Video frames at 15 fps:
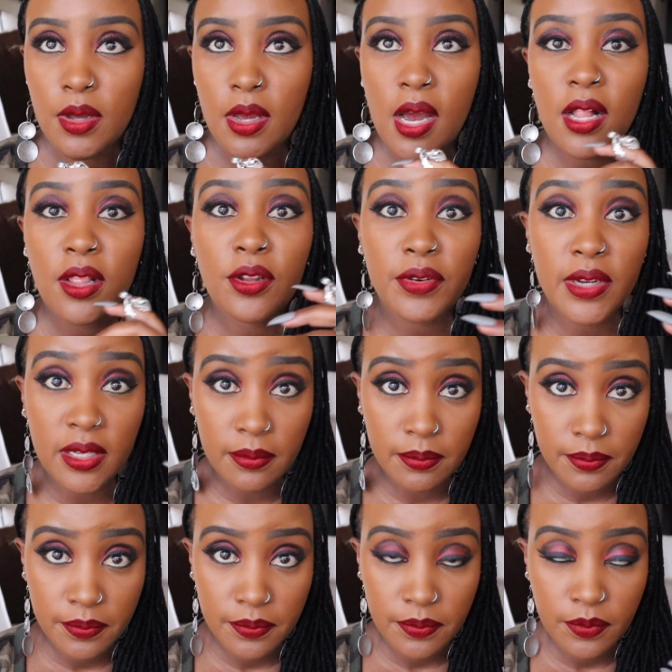coloring,
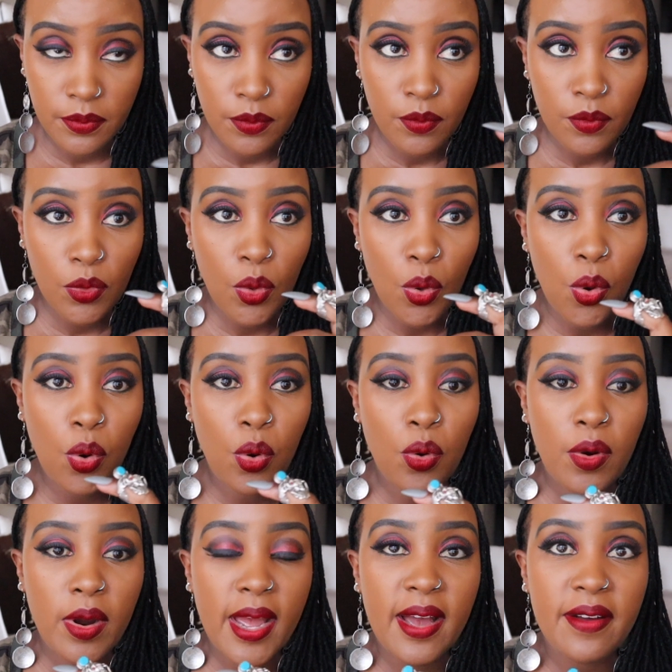
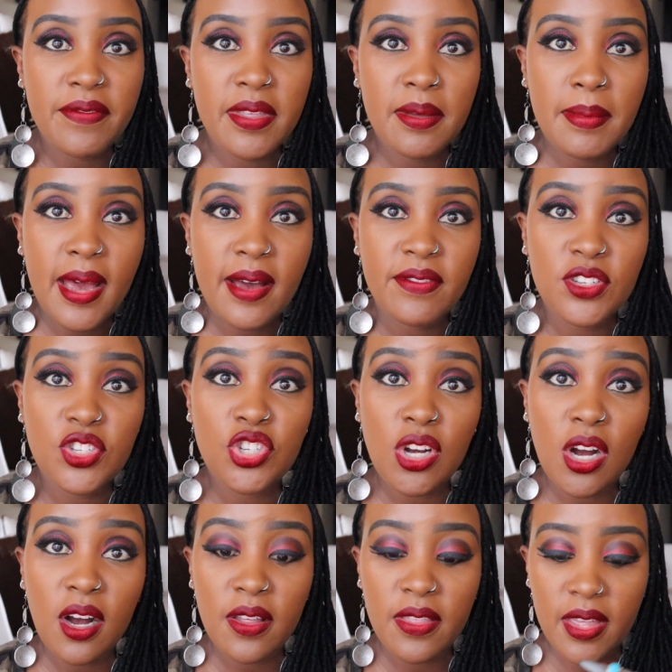or have them have a
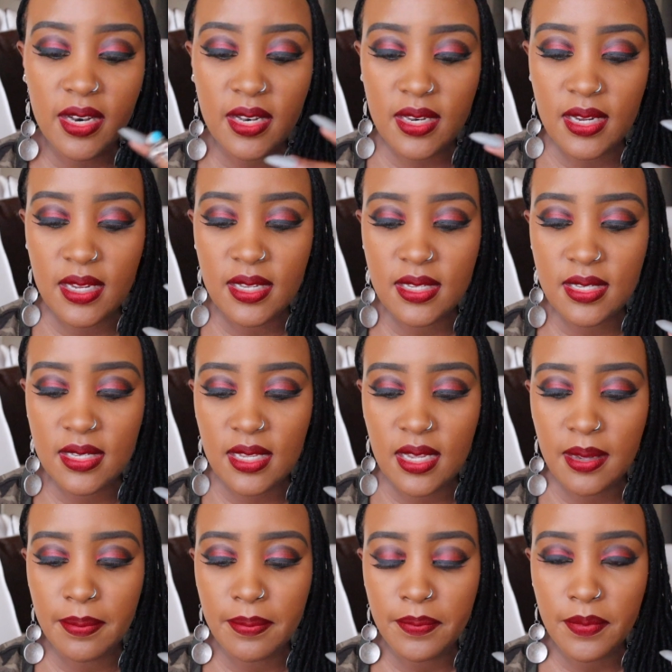jar that is
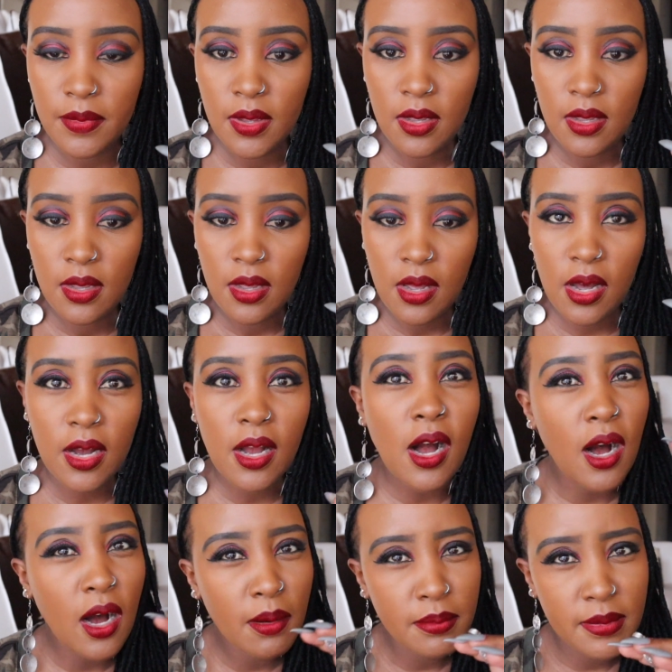a
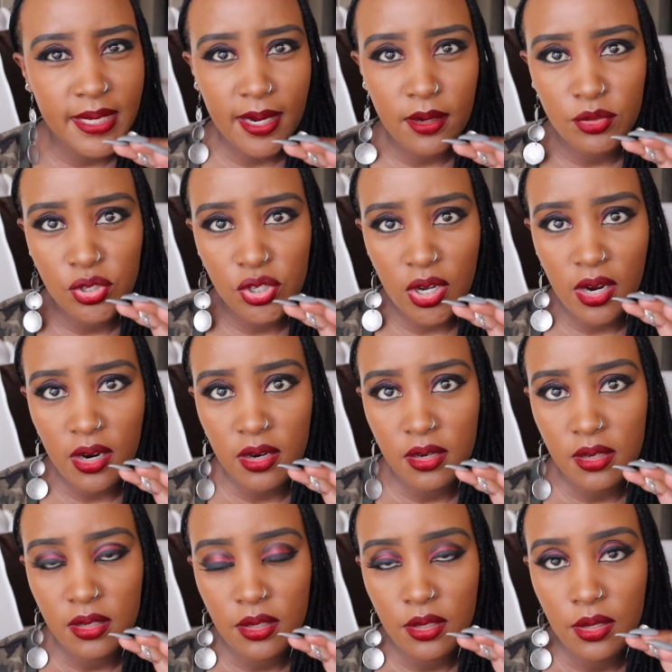calm down jar
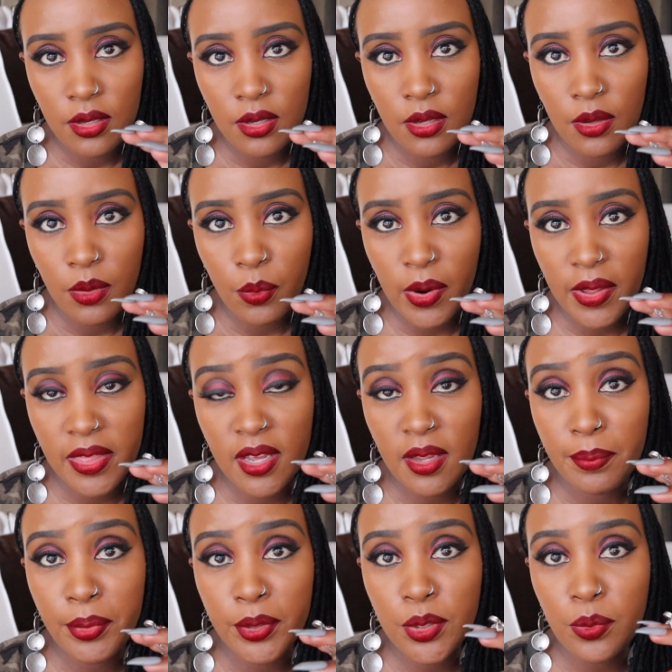where they
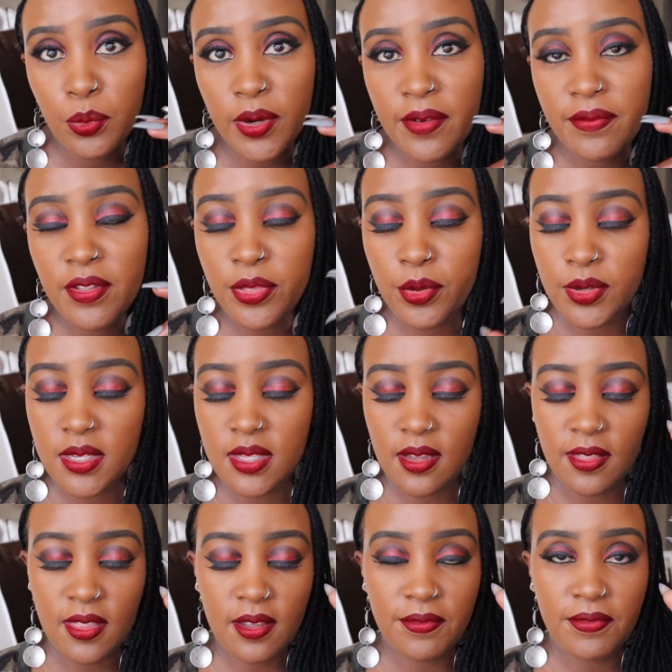can put whatever thoughts
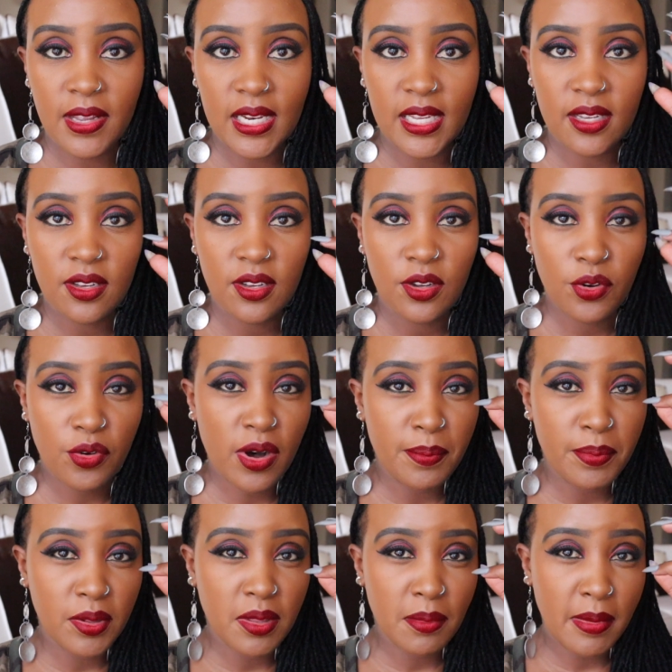they're feeling,
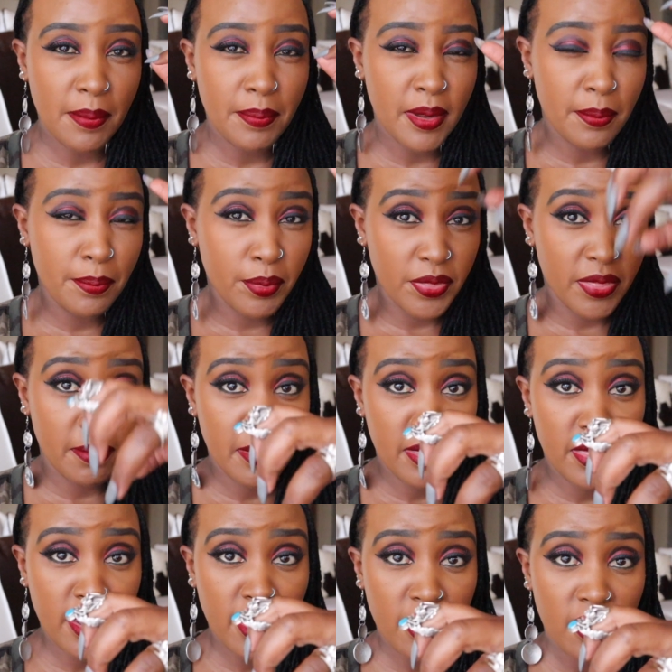crumple them up and put them
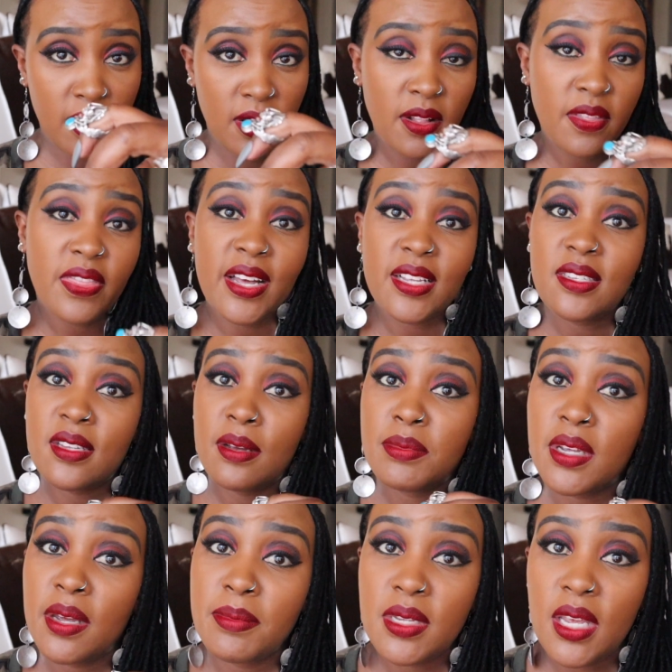in there. That
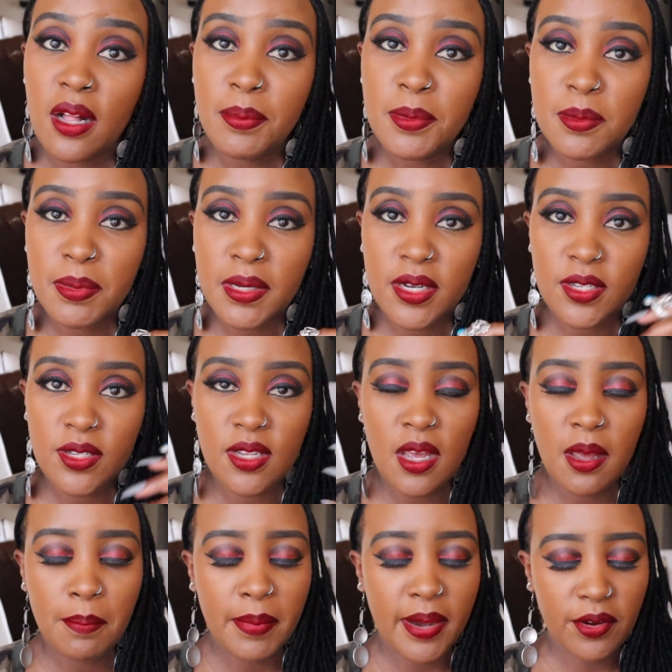sometimes helps because
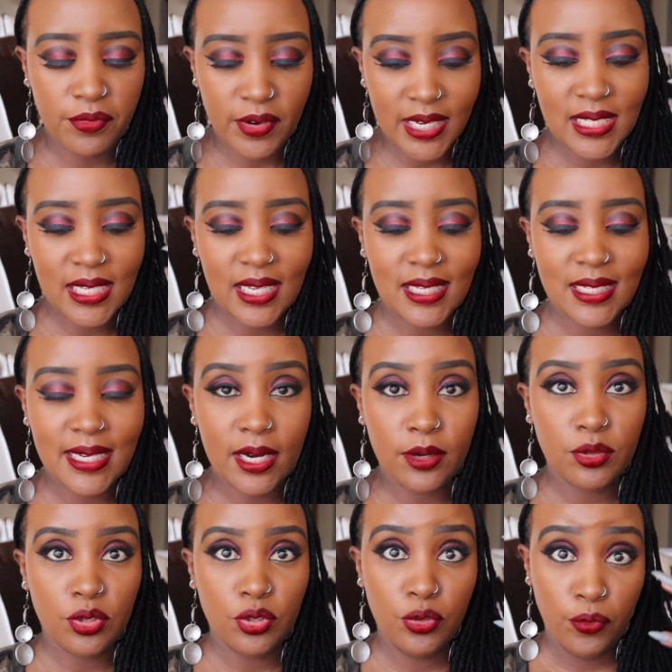by writing it
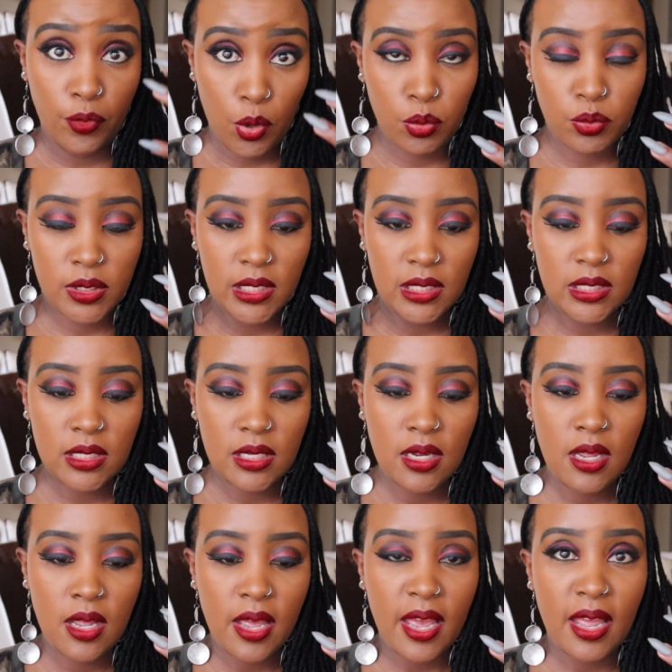down, you've owned it.
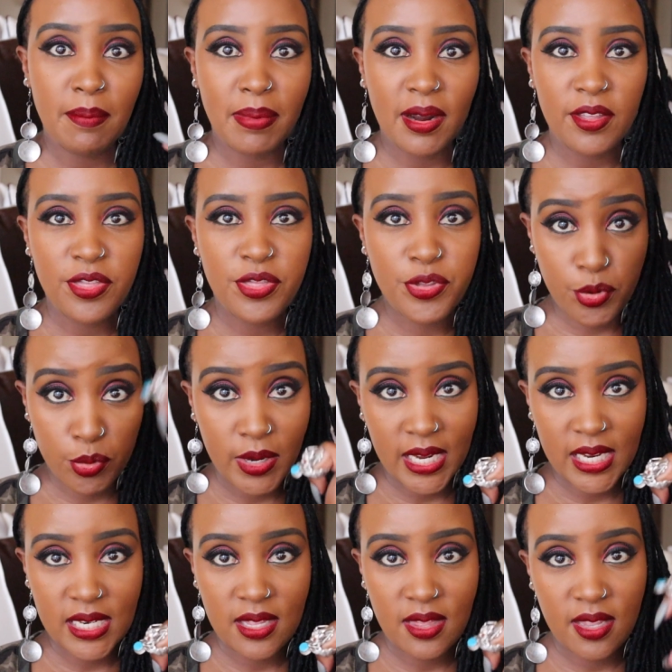And by
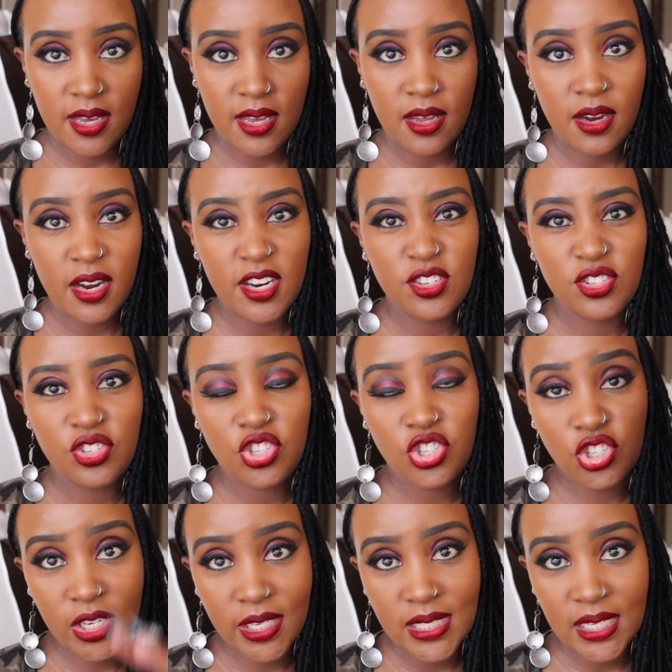throwing it in there and
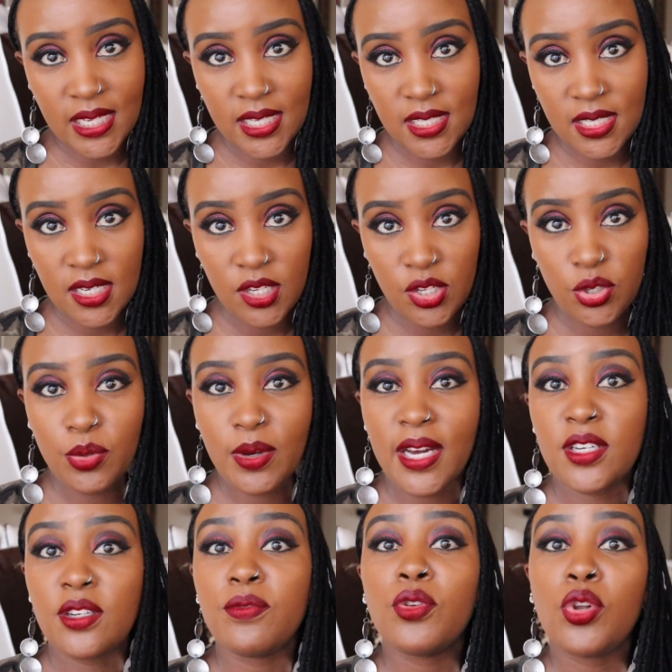shutting it, you
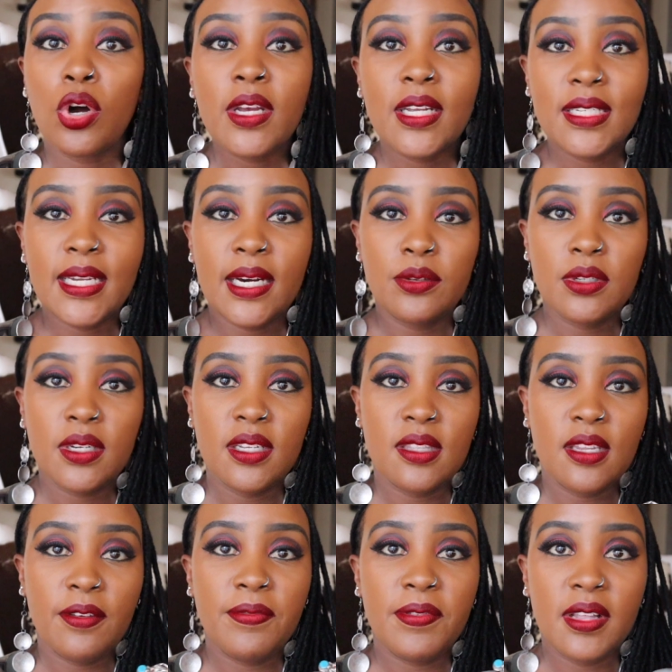kind of lock it down
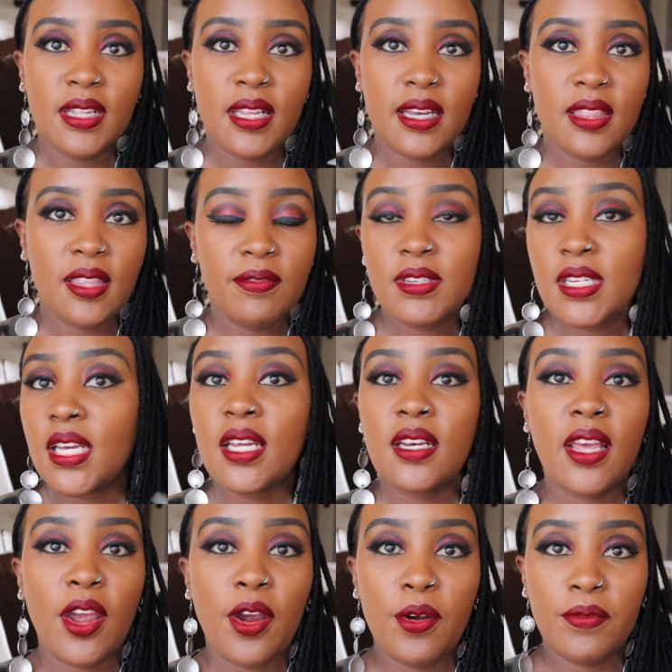and they feel like they've
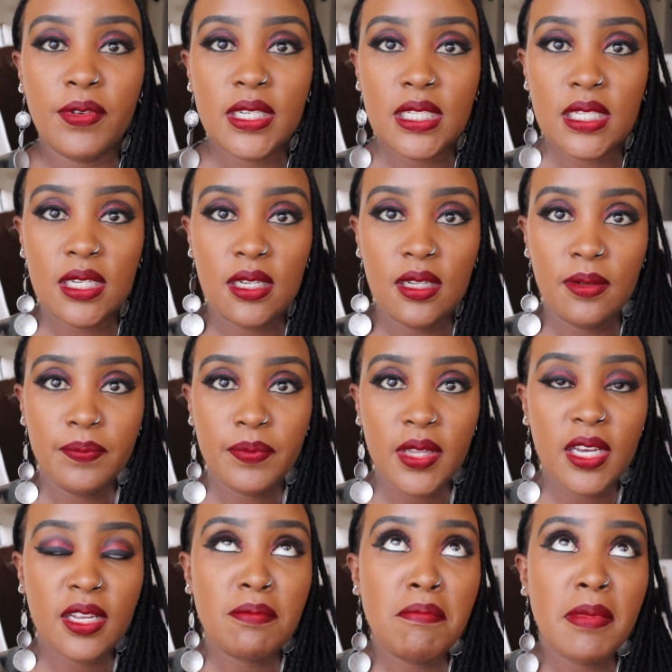taken care of it.
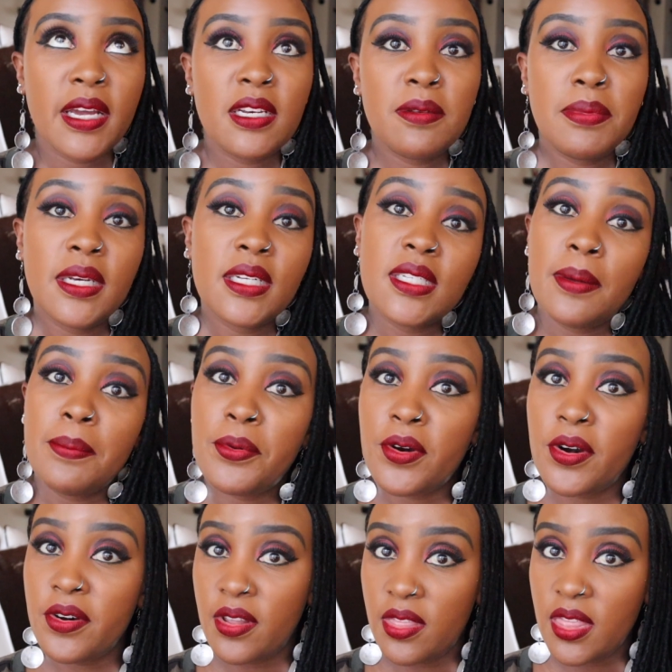It might be a
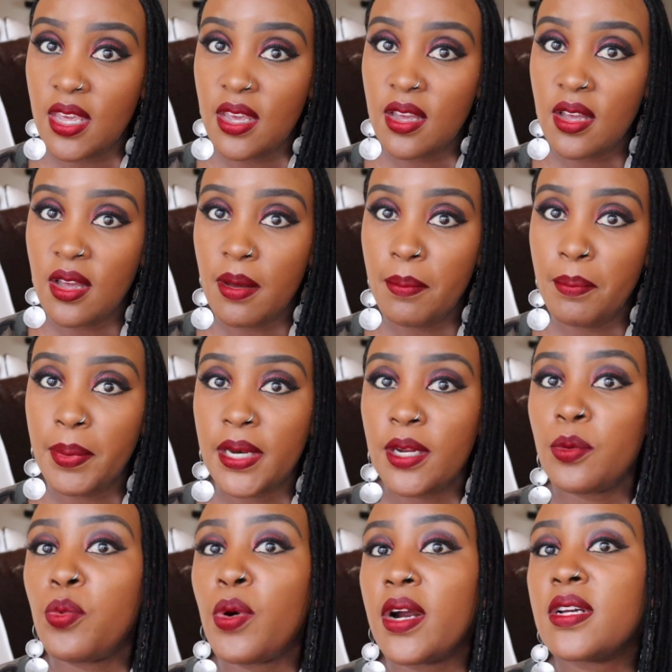temporary thing, but
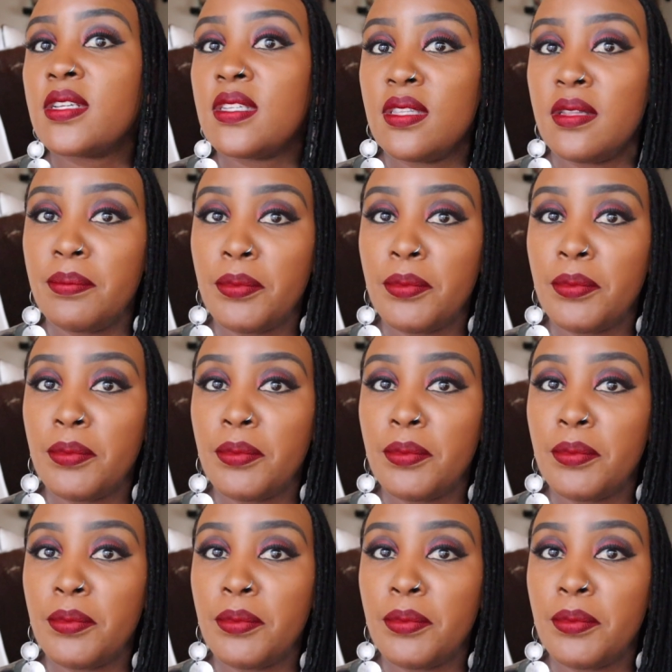it works in